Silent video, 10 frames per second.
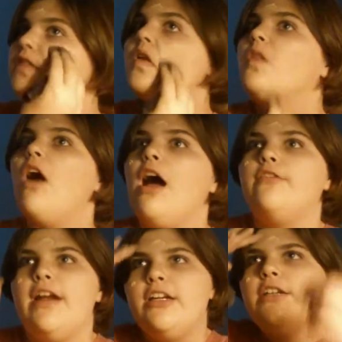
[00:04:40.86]
is a lot
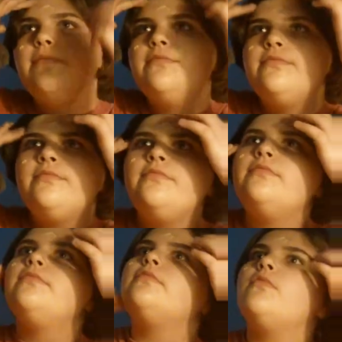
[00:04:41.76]
redder,
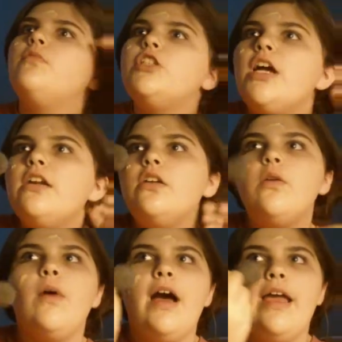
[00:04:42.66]
which I don't know
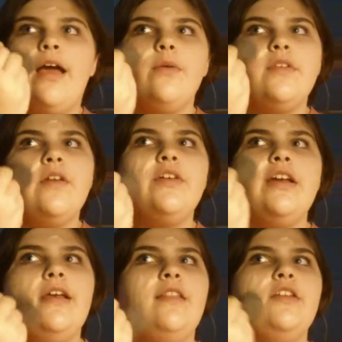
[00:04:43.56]
why. I was never
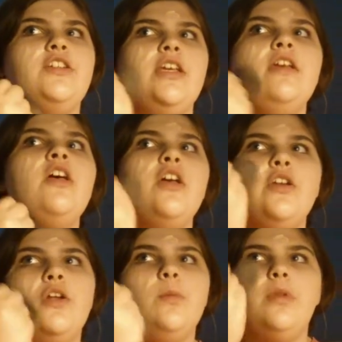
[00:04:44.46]
hit in the cheek.
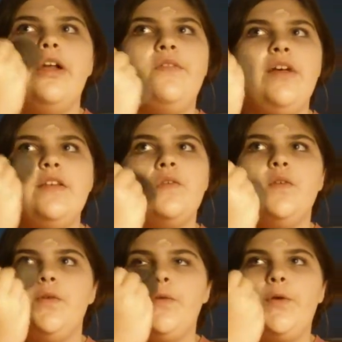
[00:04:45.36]
No blood
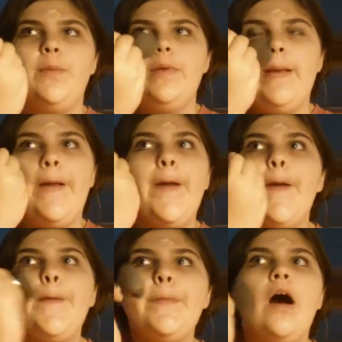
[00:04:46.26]
vessels should be
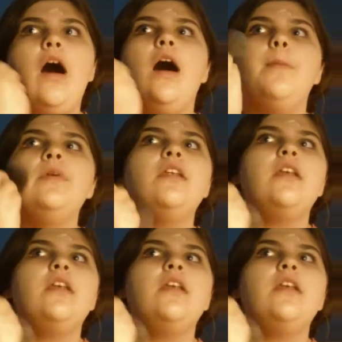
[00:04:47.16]
popped.